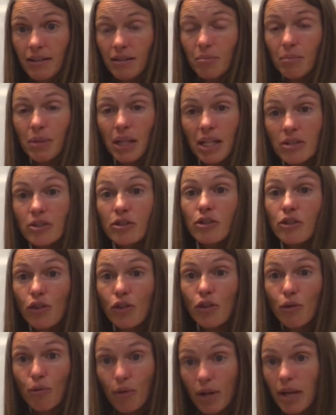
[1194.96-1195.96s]
plus
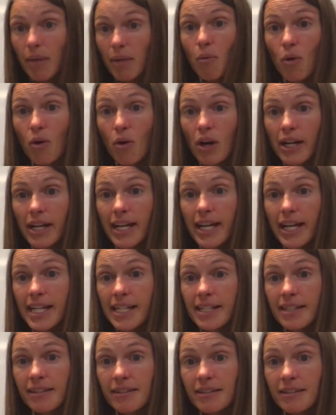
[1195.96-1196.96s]
3 more
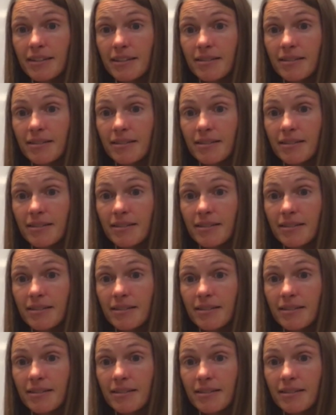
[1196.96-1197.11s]
is